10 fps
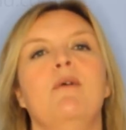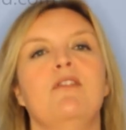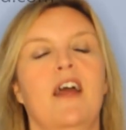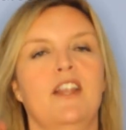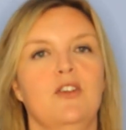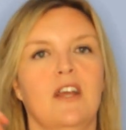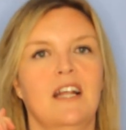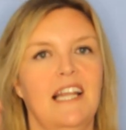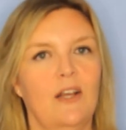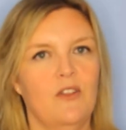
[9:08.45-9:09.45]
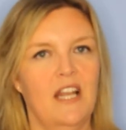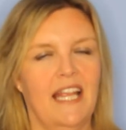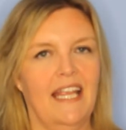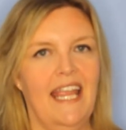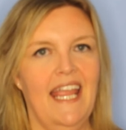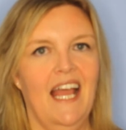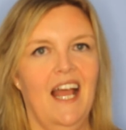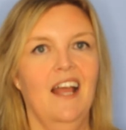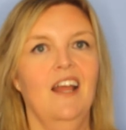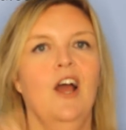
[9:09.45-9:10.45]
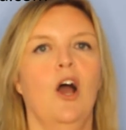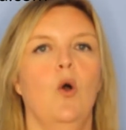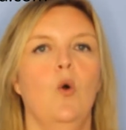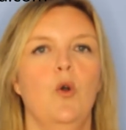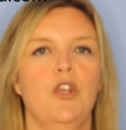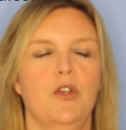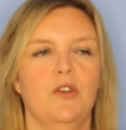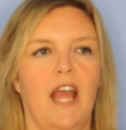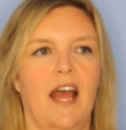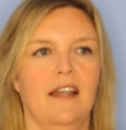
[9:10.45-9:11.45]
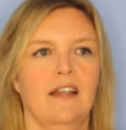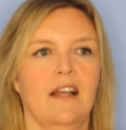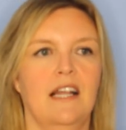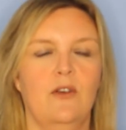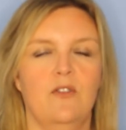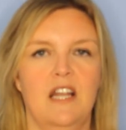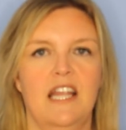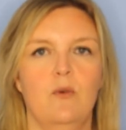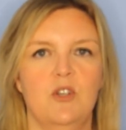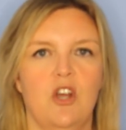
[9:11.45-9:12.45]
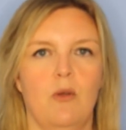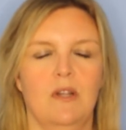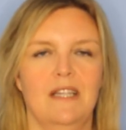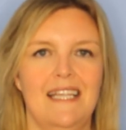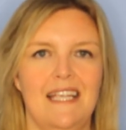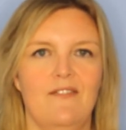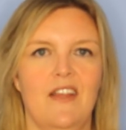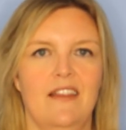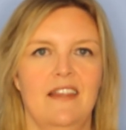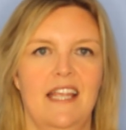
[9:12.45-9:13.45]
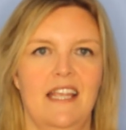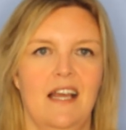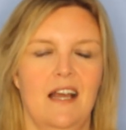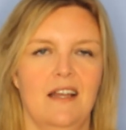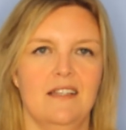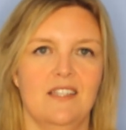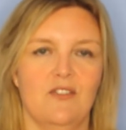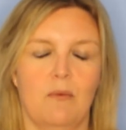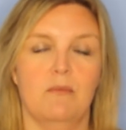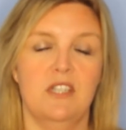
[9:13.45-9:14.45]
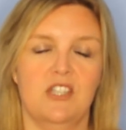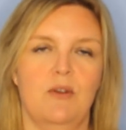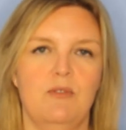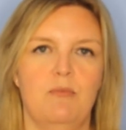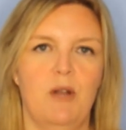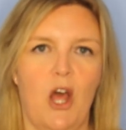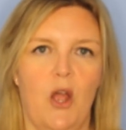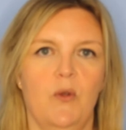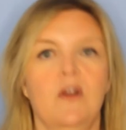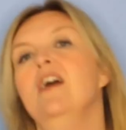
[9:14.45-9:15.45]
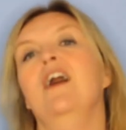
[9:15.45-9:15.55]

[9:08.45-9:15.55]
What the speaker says: then you can click on the link here, or you can click on the link which I will leave in the description below,